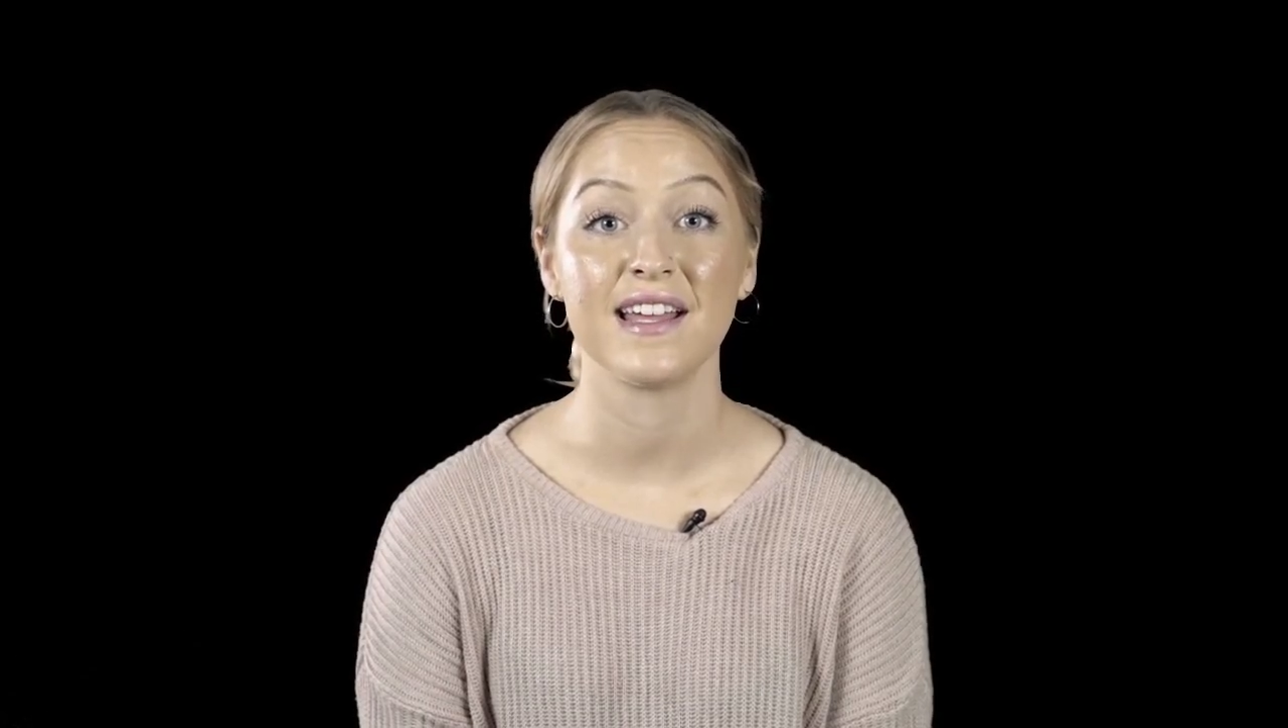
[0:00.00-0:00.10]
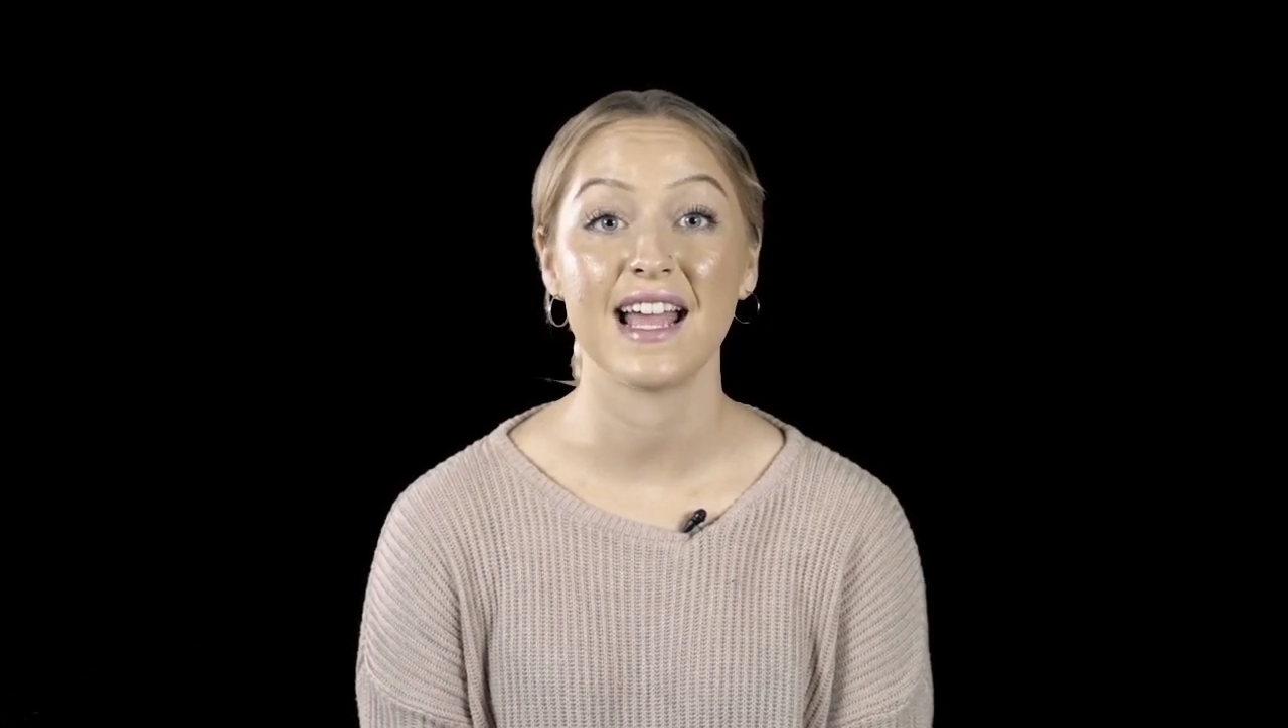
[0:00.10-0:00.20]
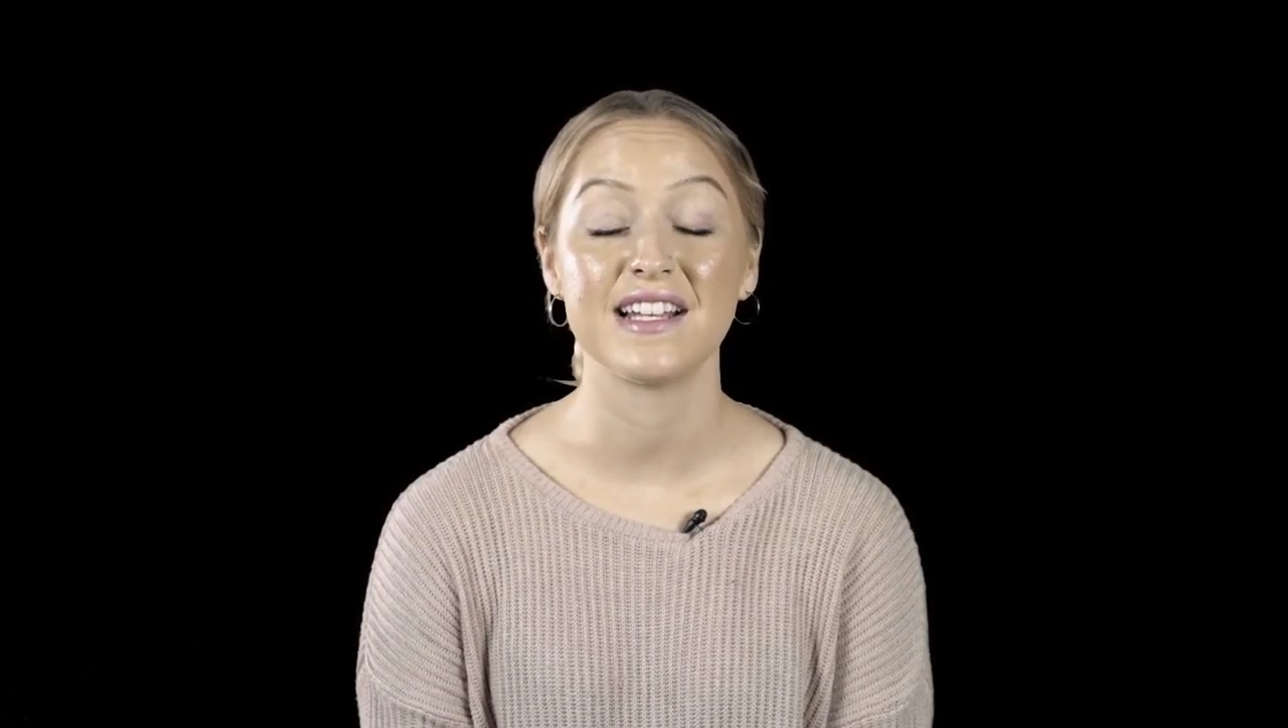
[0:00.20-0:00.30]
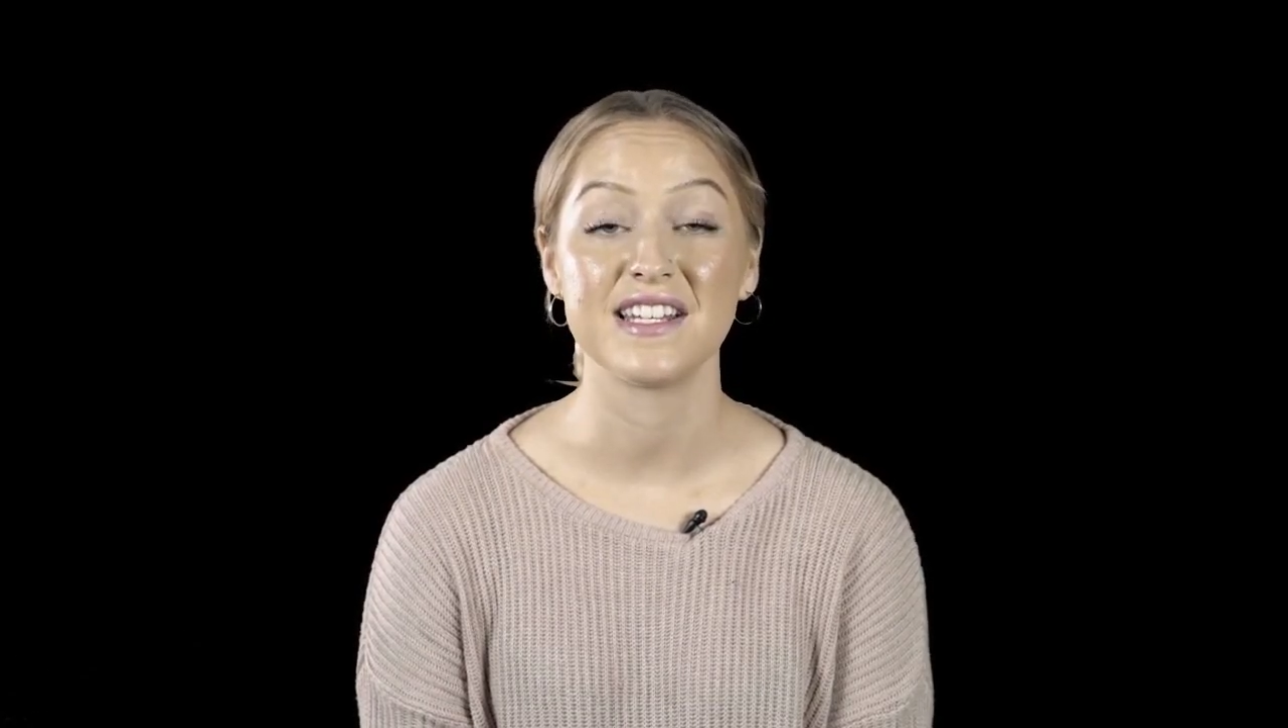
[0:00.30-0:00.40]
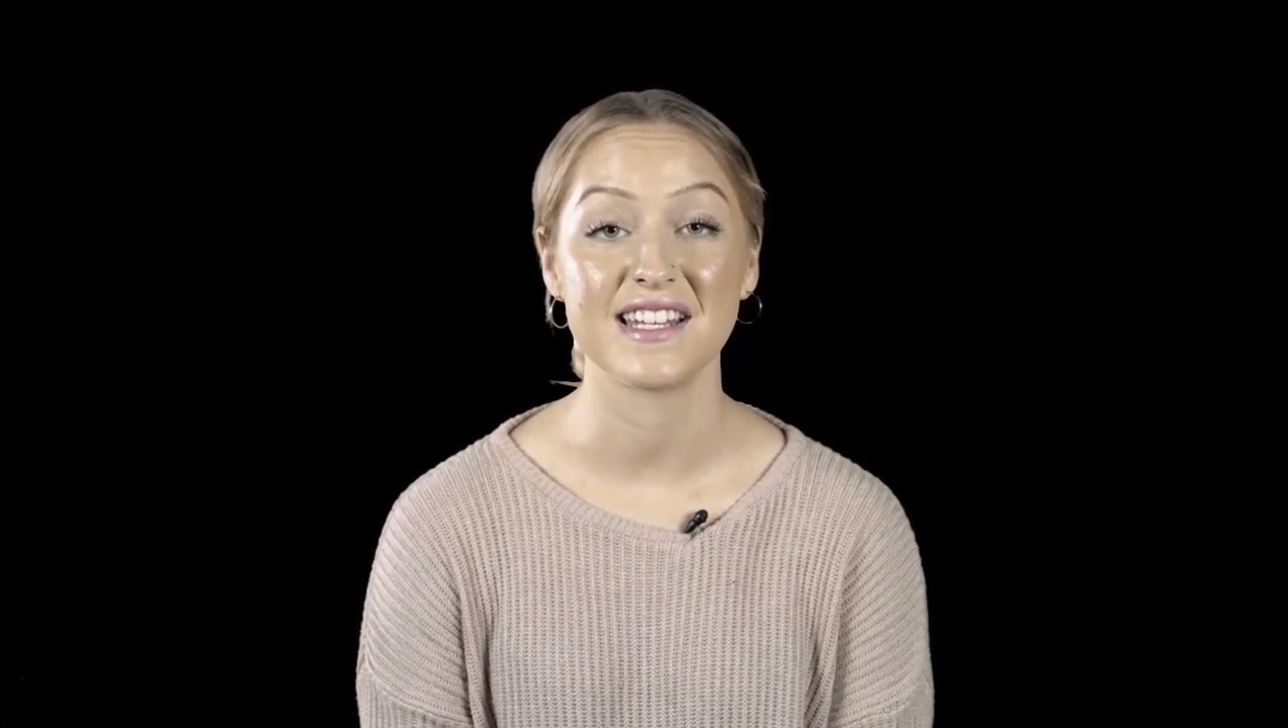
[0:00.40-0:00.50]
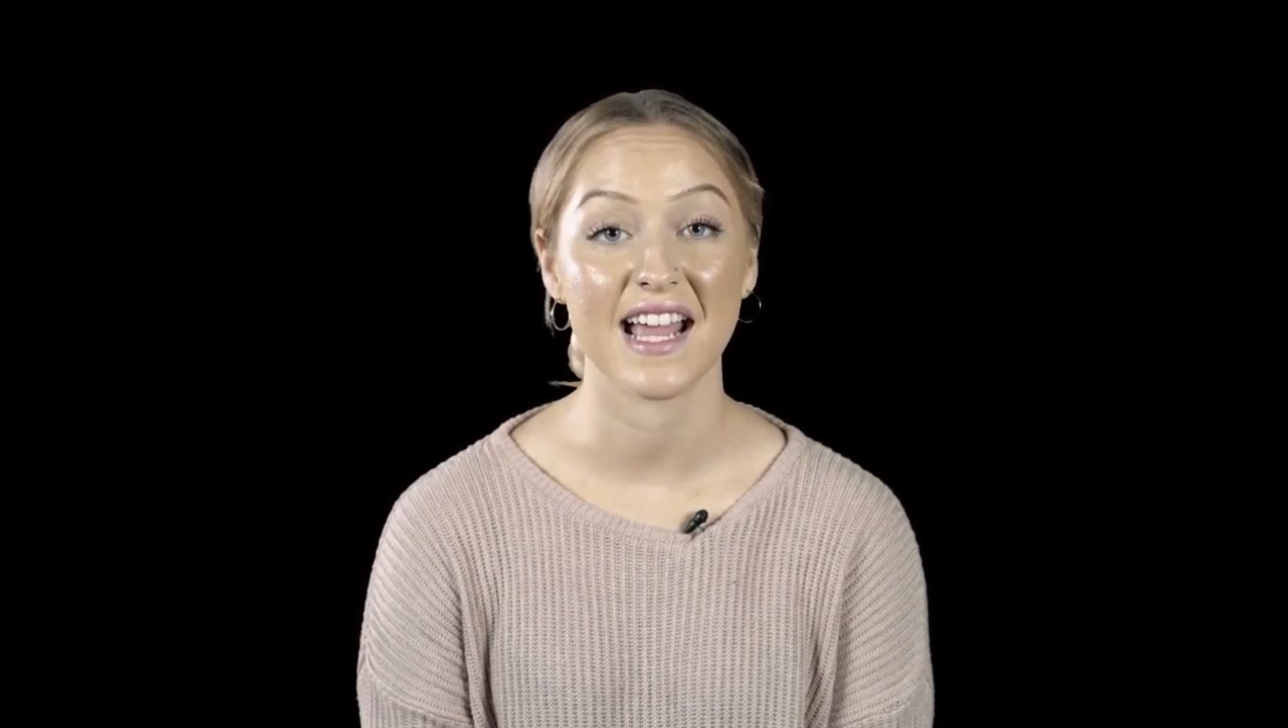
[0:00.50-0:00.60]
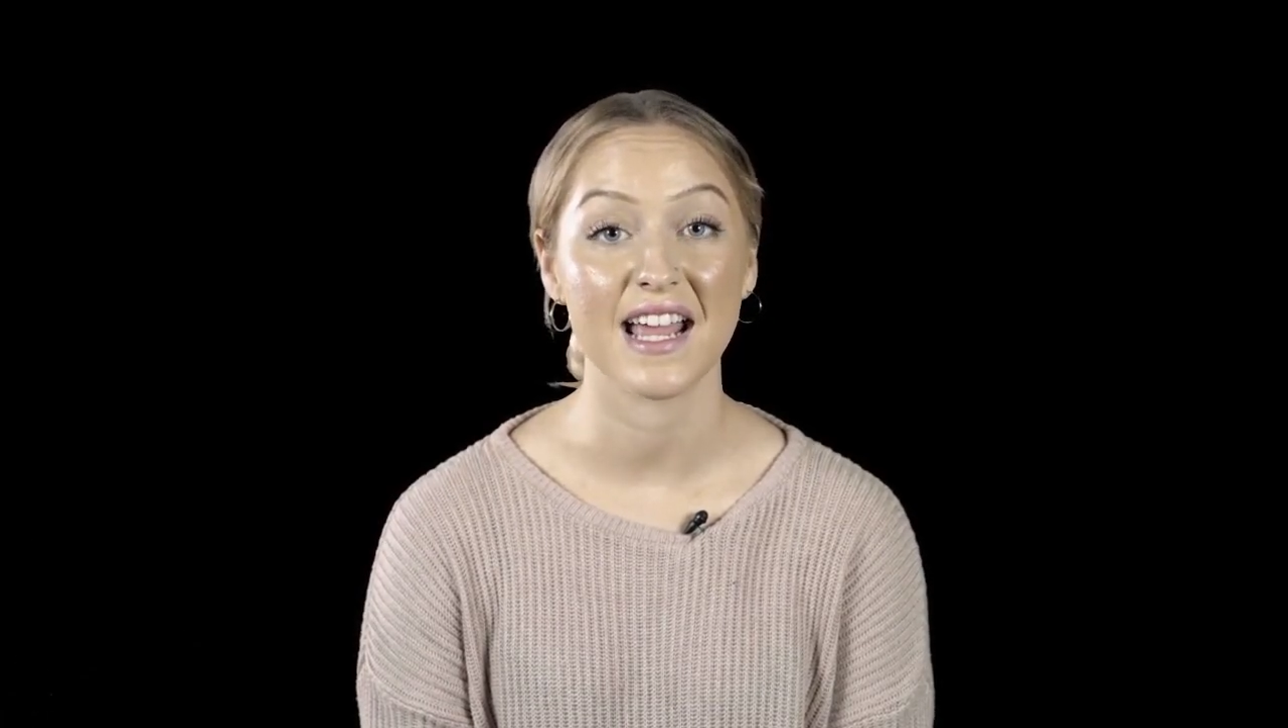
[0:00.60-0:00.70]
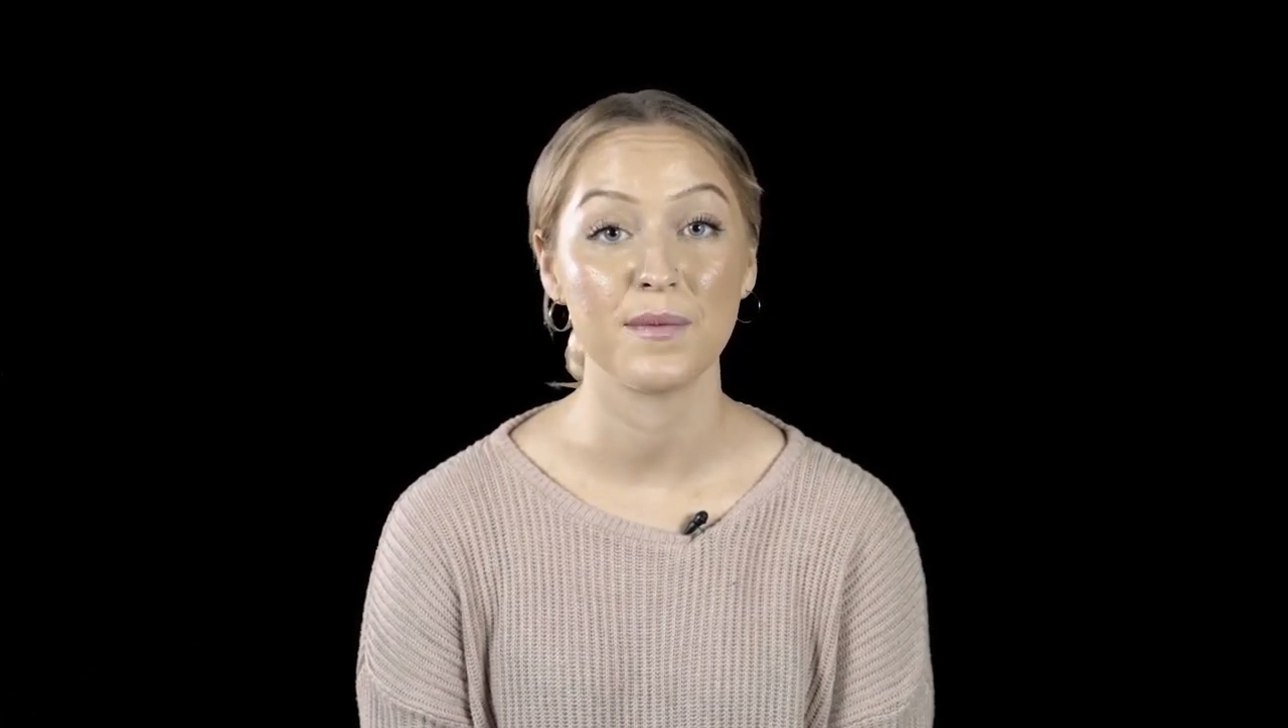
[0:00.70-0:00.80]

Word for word: and today